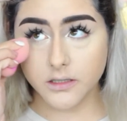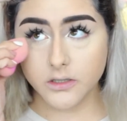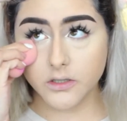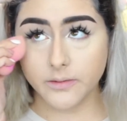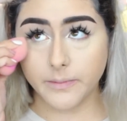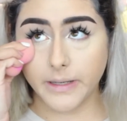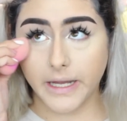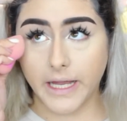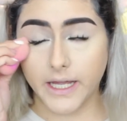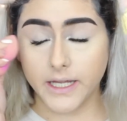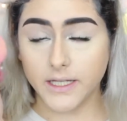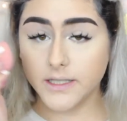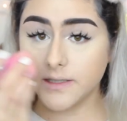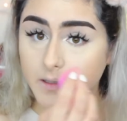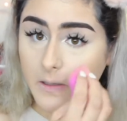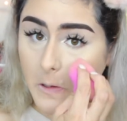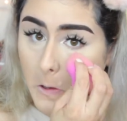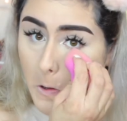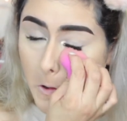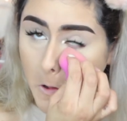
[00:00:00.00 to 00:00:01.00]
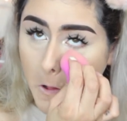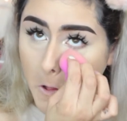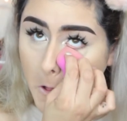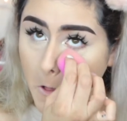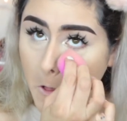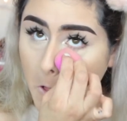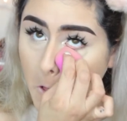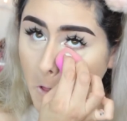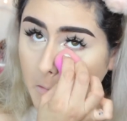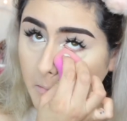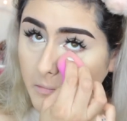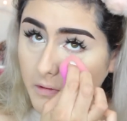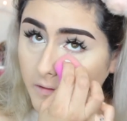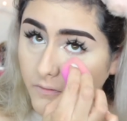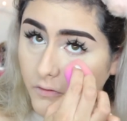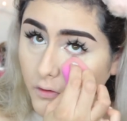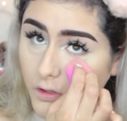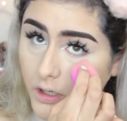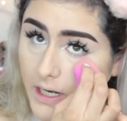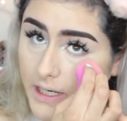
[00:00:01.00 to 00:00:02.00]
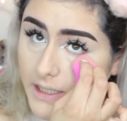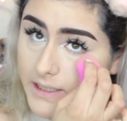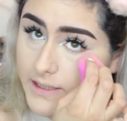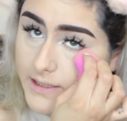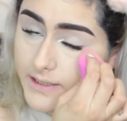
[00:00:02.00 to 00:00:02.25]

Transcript: under my eyes, before I